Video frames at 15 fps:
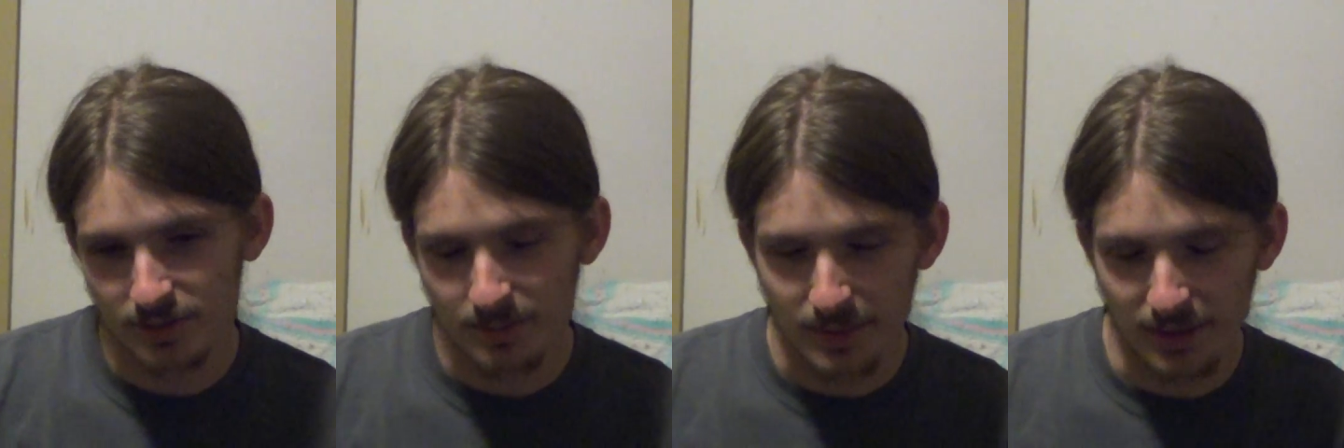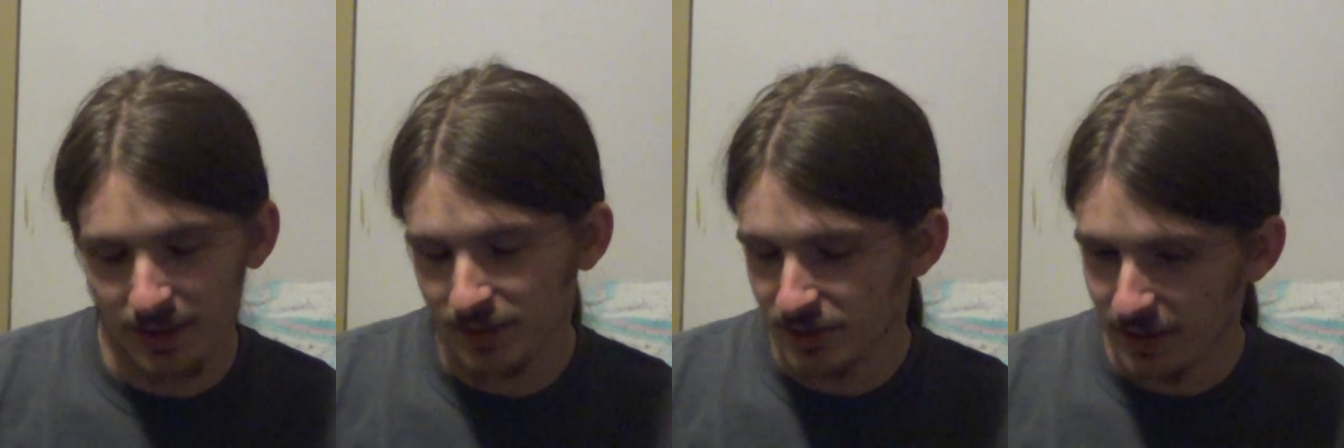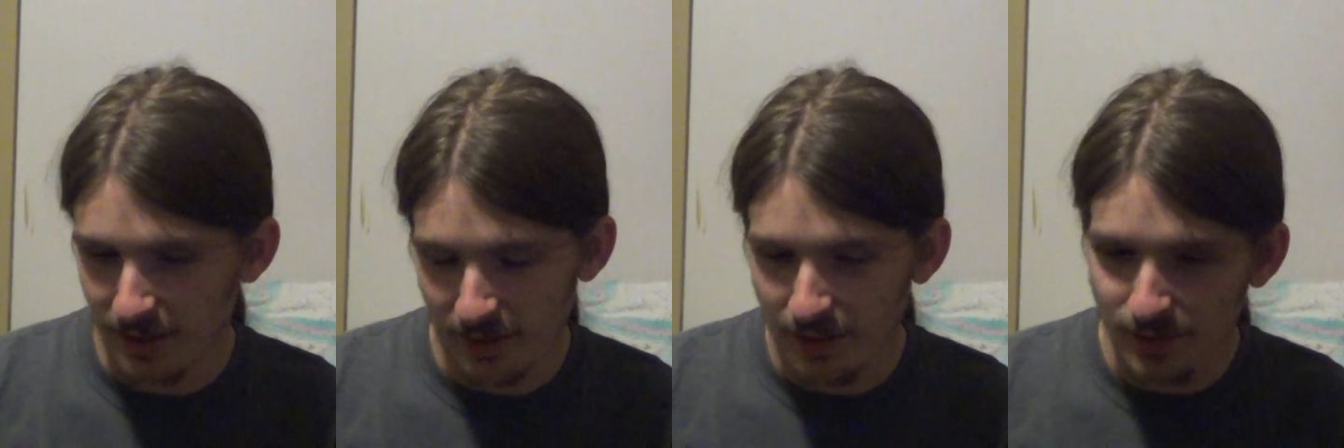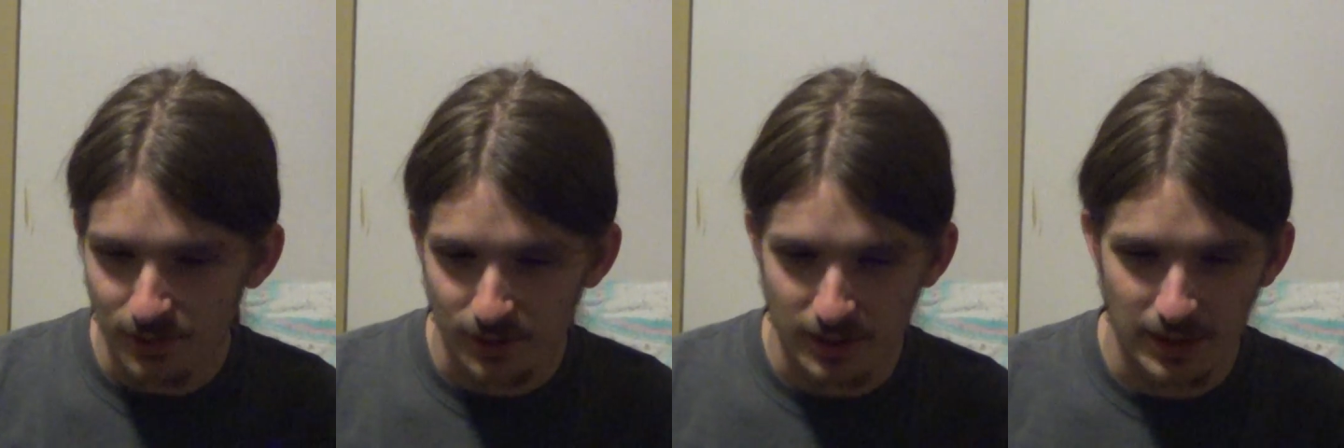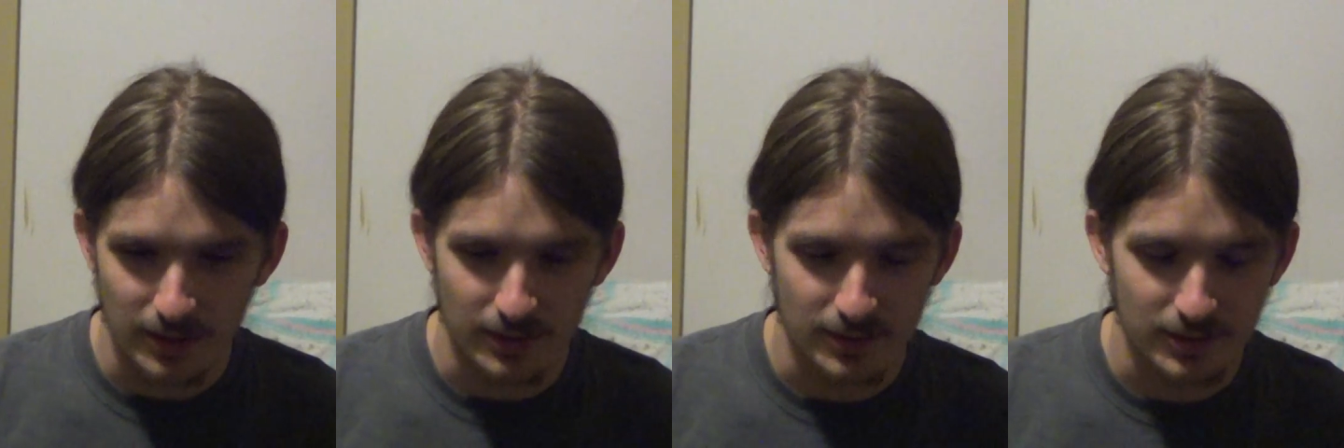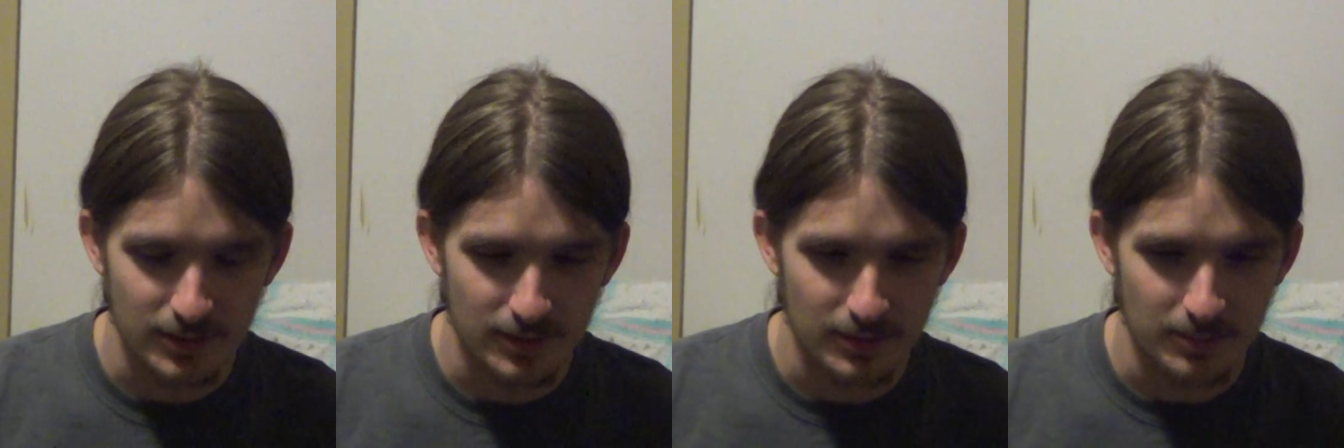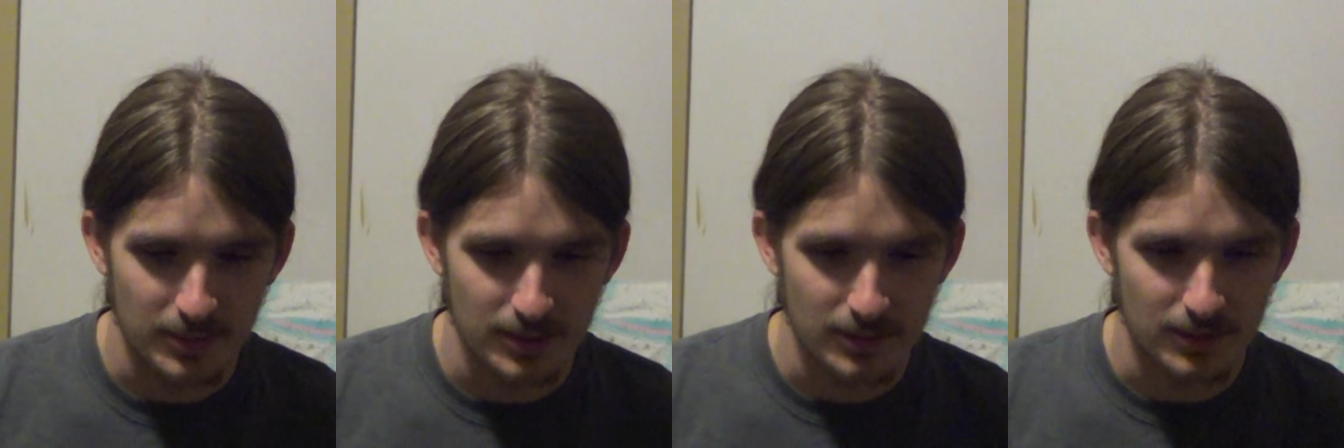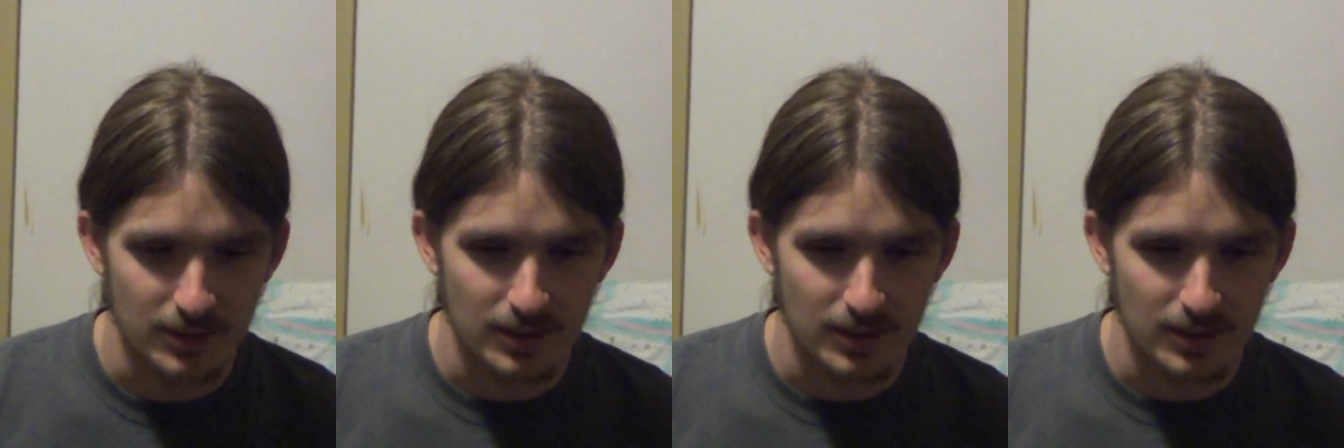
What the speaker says: I mean, like I said, I liked her character. I mean,